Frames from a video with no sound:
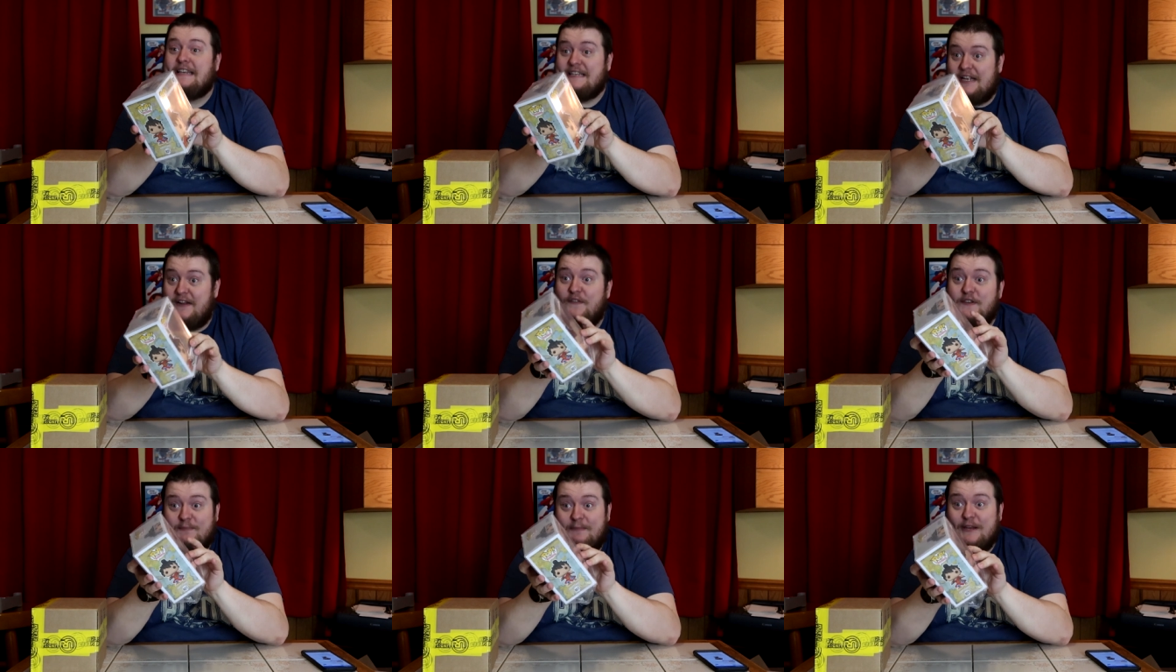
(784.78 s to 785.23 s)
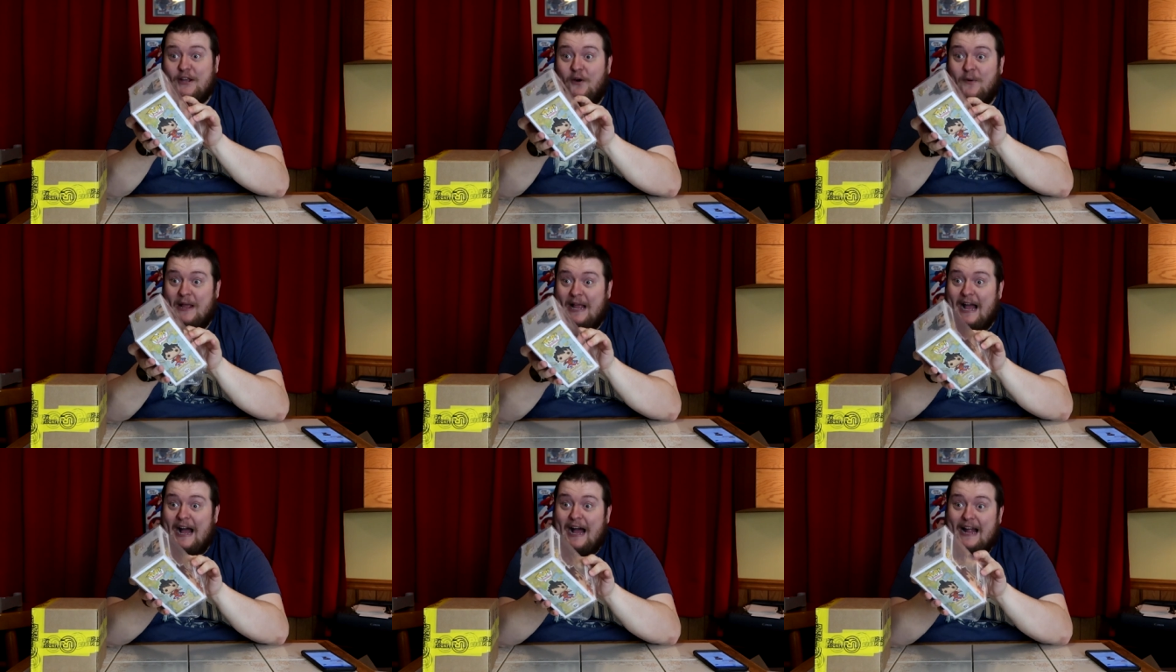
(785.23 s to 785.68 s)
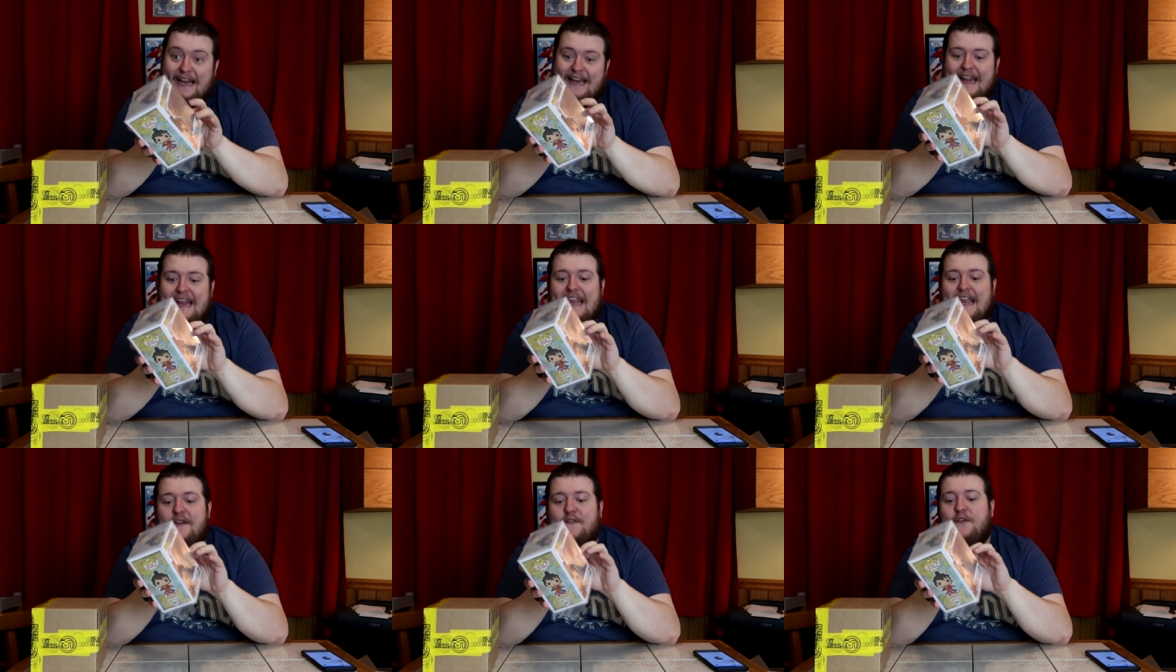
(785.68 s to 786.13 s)
of stuff has been going on.
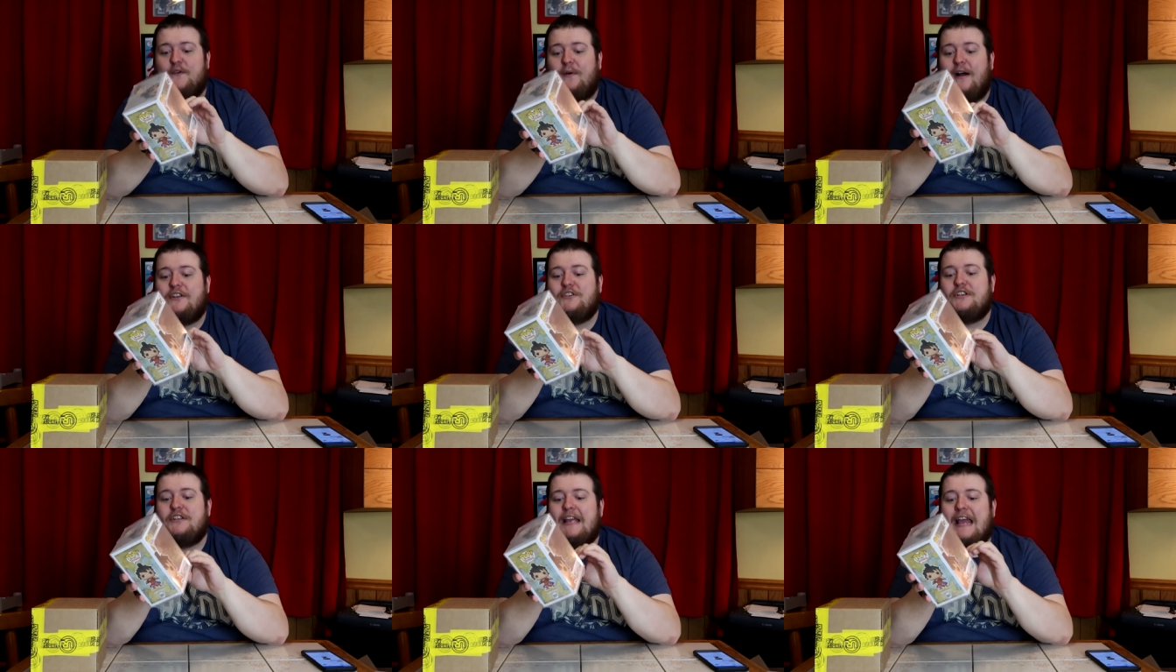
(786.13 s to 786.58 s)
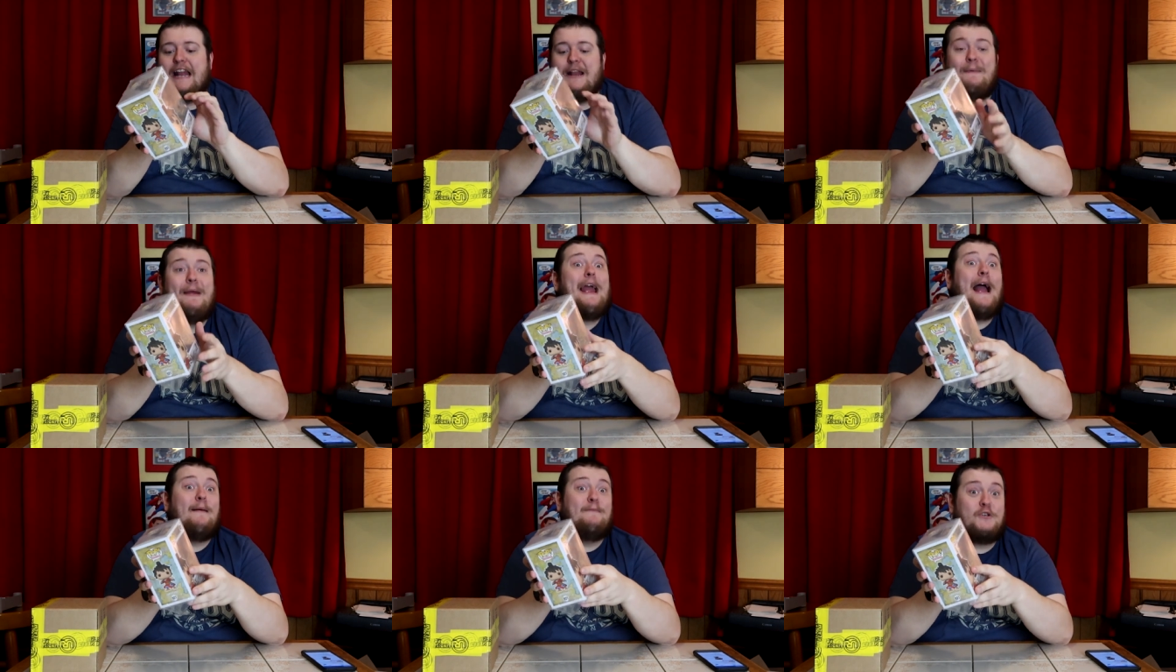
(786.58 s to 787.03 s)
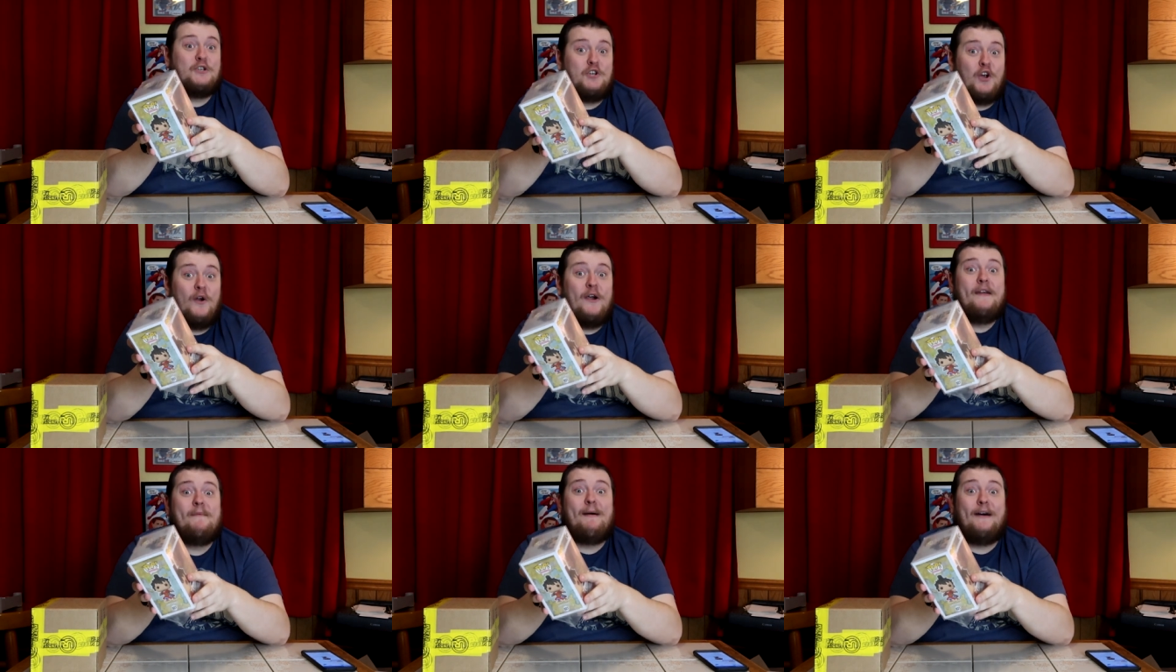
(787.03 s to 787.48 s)
If you're watching the anime, I'm
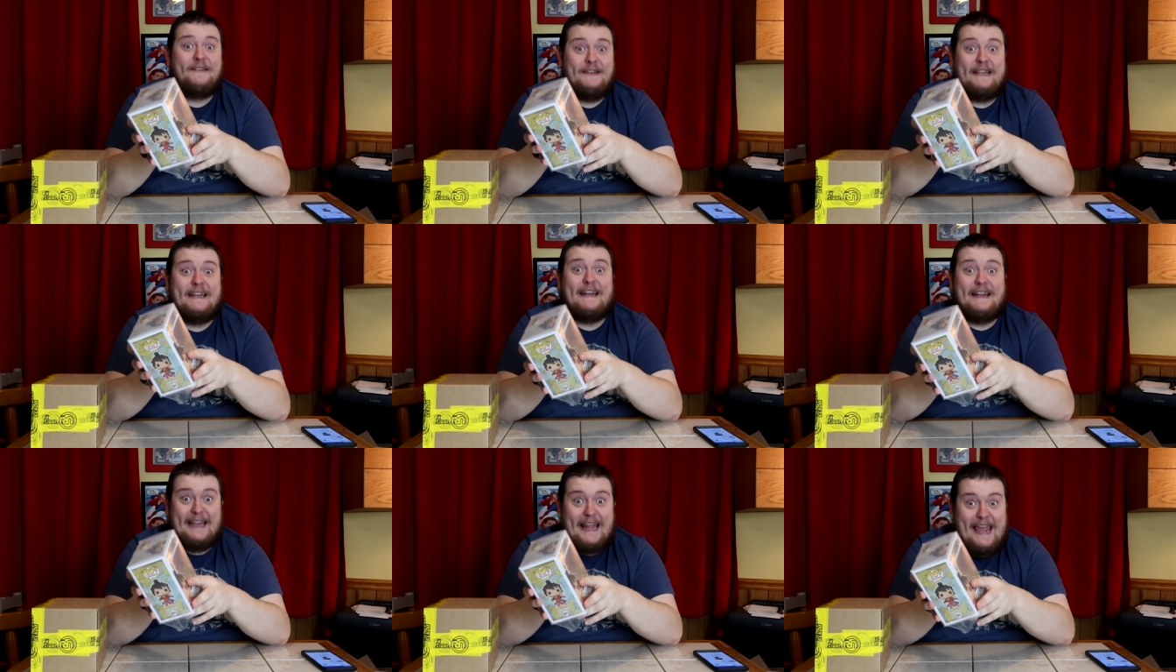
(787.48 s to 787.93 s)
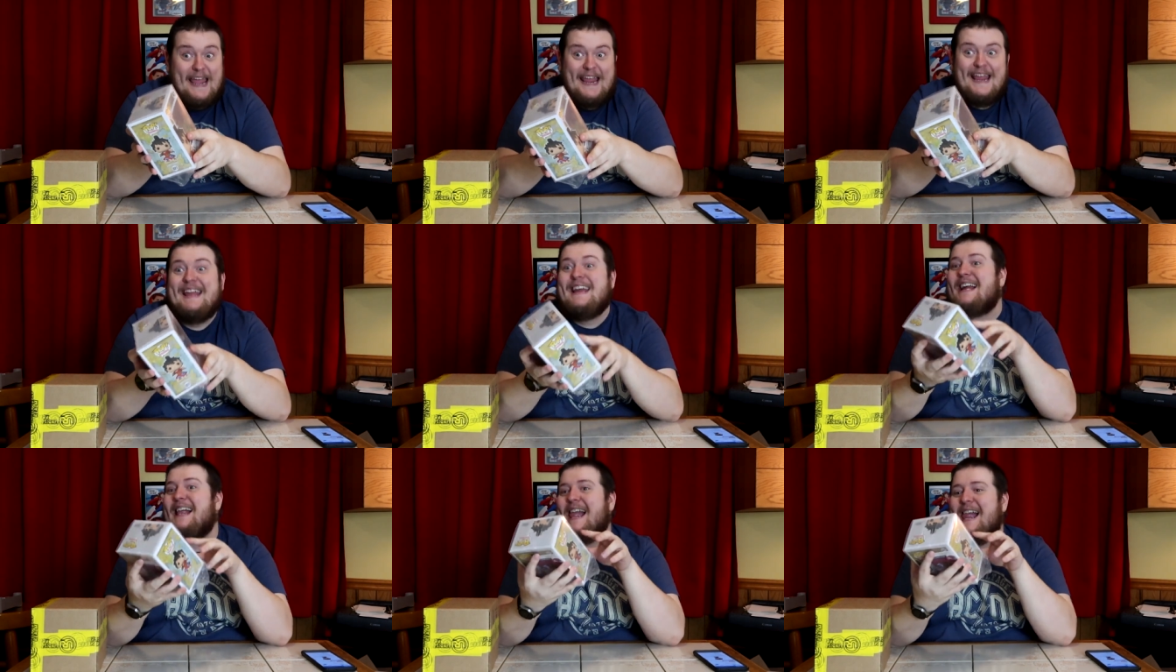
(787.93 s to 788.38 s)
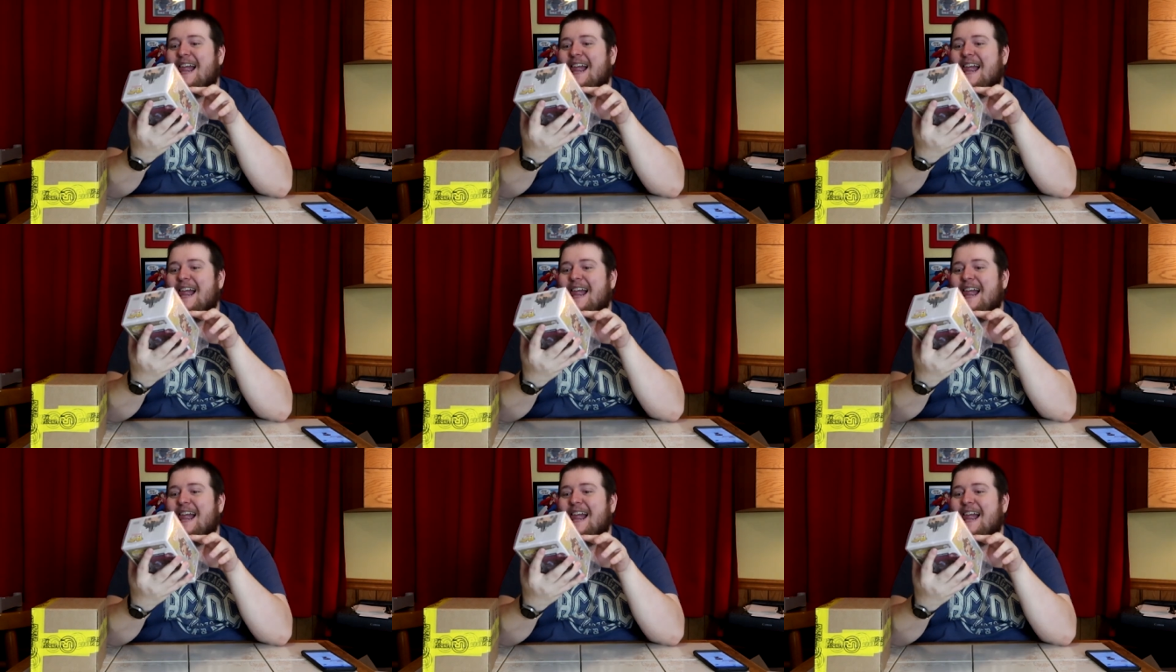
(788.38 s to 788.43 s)
sorry about the delay.